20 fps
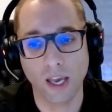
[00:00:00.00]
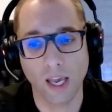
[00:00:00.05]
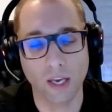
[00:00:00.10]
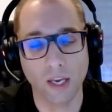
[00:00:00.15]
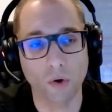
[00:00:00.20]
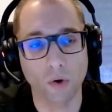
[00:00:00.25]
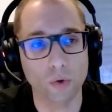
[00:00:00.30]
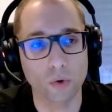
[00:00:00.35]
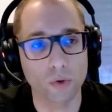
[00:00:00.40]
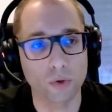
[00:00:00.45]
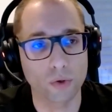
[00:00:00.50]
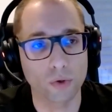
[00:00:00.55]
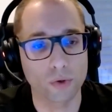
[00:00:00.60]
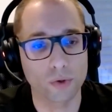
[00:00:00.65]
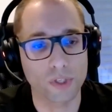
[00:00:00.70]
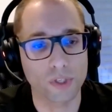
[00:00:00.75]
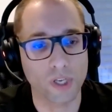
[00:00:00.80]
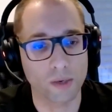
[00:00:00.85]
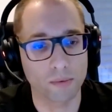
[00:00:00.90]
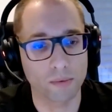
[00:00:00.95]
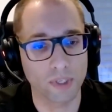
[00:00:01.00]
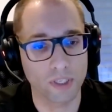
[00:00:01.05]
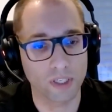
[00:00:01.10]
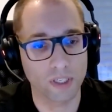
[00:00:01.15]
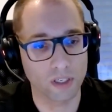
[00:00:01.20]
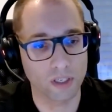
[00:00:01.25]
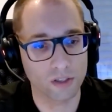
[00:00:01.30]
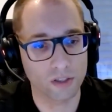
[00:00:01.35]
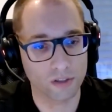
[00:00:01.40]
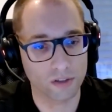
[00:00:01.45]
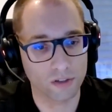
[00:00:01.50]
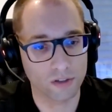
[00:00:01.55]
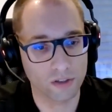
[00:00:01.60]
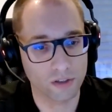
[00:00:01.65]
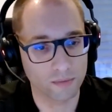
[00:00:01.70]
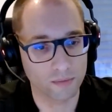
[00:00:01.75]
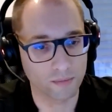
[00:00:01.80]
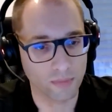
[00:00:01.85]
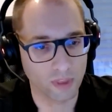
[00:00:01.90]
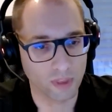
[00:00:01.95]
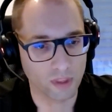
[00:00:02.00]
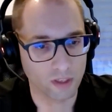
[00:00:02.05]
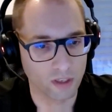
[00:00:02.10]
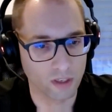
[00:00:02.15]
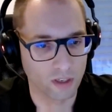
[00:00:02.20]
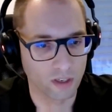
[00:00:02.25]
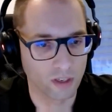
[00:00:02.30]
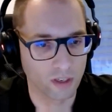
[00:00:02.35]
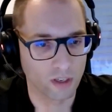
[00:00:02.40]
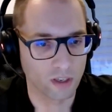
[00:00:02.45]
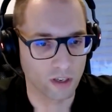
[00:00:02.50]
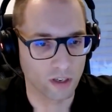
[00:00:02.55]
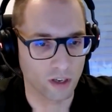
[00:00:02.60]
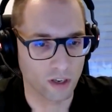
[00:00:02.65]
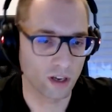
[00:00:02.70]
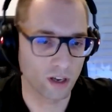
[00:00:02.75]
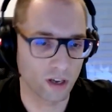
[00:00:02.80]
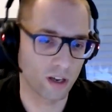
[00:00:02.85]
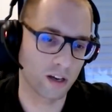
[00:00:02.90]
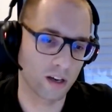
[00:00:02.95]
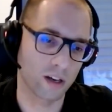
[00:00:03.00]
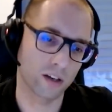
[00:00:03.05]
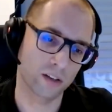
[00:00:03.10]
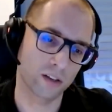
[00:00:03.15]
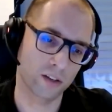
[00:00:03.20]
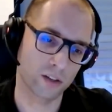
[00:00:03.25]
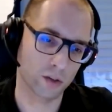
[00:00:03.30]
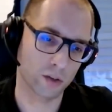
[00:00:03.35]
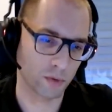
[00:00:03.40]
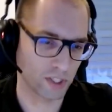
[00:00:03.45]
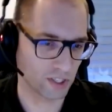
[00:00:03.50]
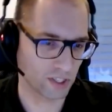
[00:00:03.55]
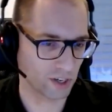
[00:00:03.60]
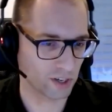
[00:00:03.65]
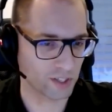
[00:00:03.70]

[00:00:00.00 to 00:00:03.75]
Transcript: and all those applications. Somebody's